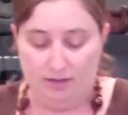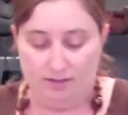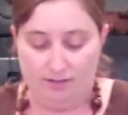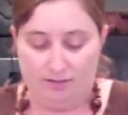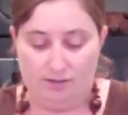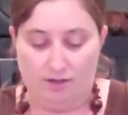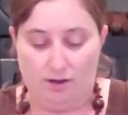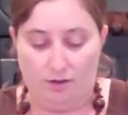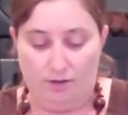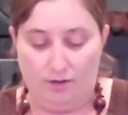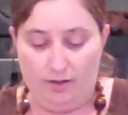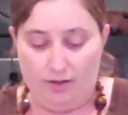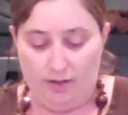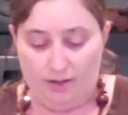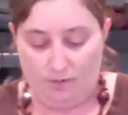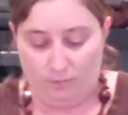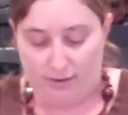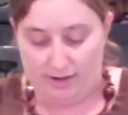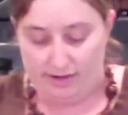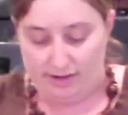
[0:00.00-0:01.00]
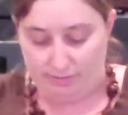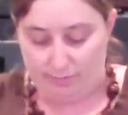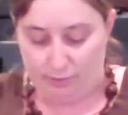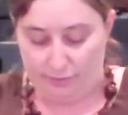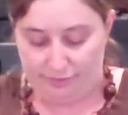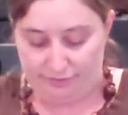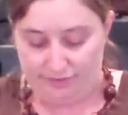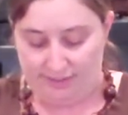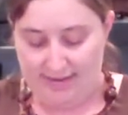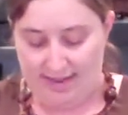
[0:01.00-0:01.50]
So when it
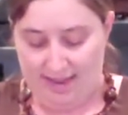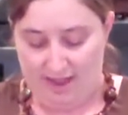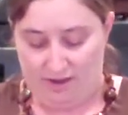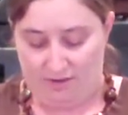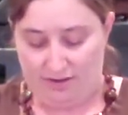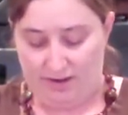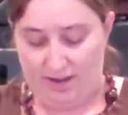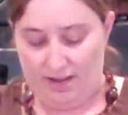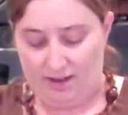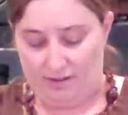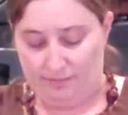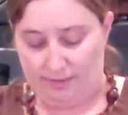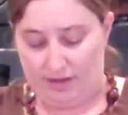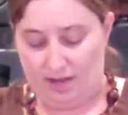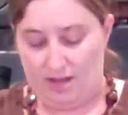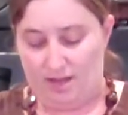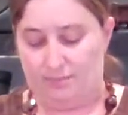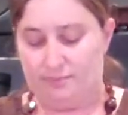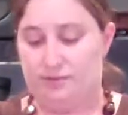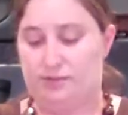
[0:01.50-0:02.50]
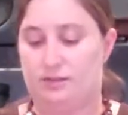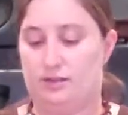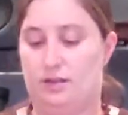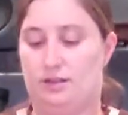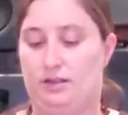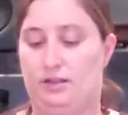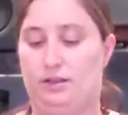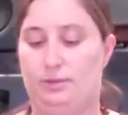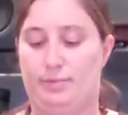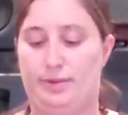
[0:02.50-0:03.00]
moves down, it becomes
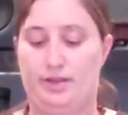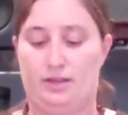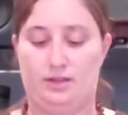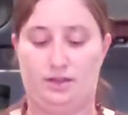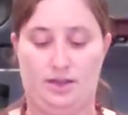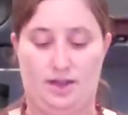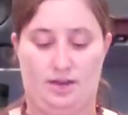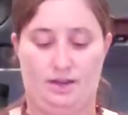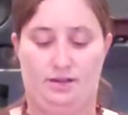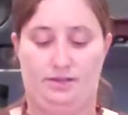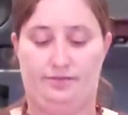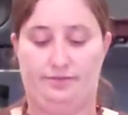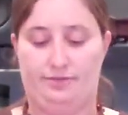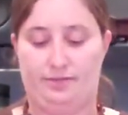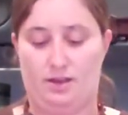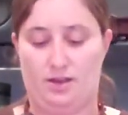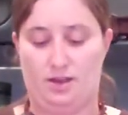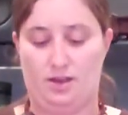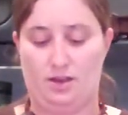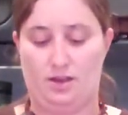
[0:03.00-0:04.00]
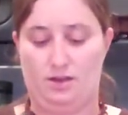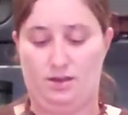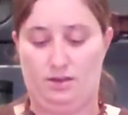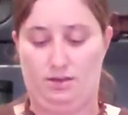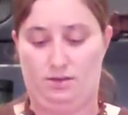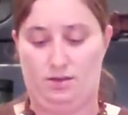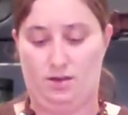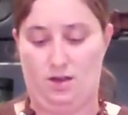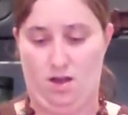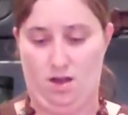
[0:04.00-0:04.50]
a little bit kind of uh,
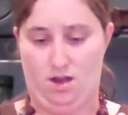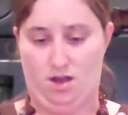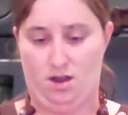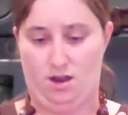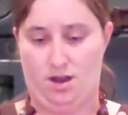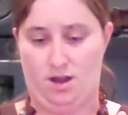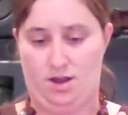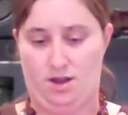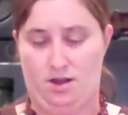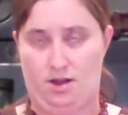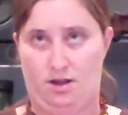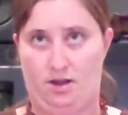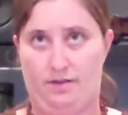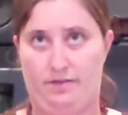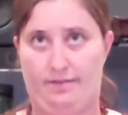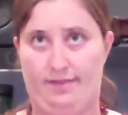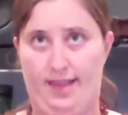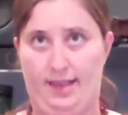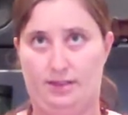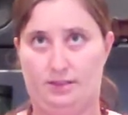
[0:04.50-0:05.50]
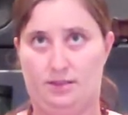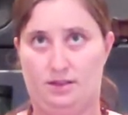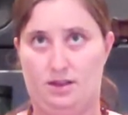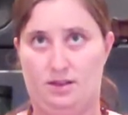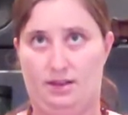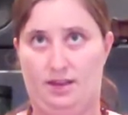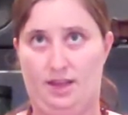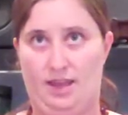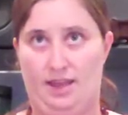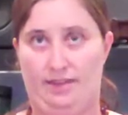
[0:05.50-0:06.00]
convex,
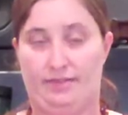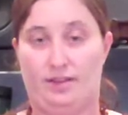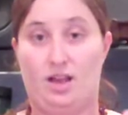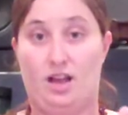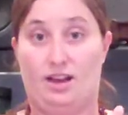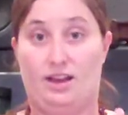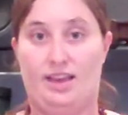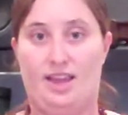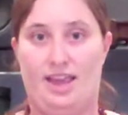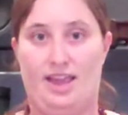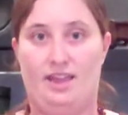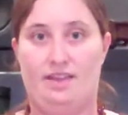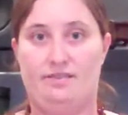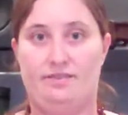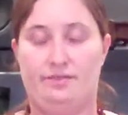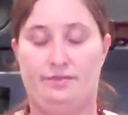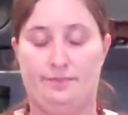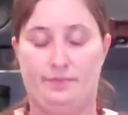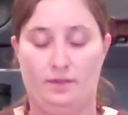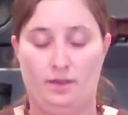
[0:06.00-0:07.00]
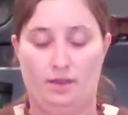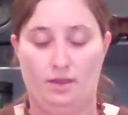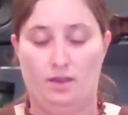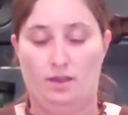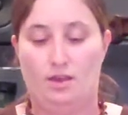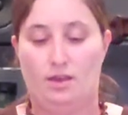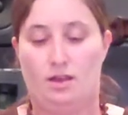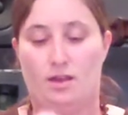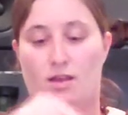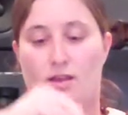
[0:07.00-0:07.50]
concave, concave,
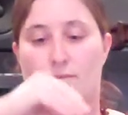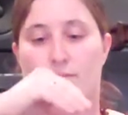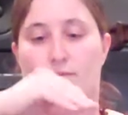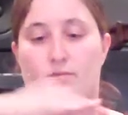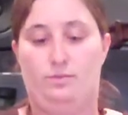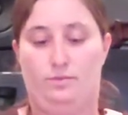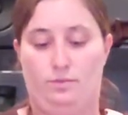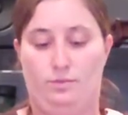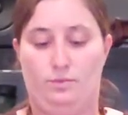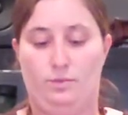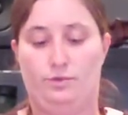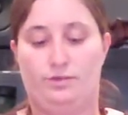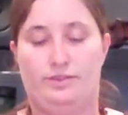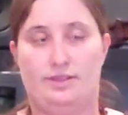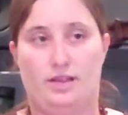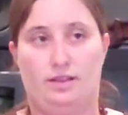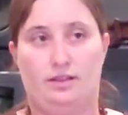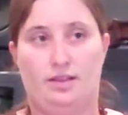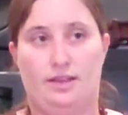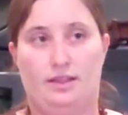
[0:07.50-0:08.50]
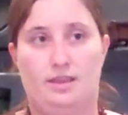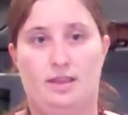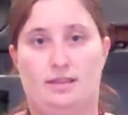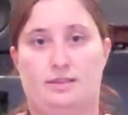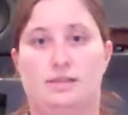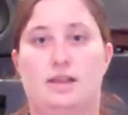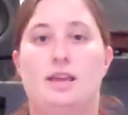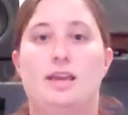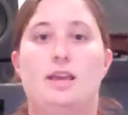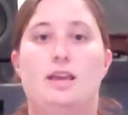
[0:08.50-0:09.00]
um, moves down like
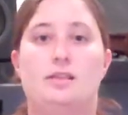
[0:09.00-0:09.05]
this.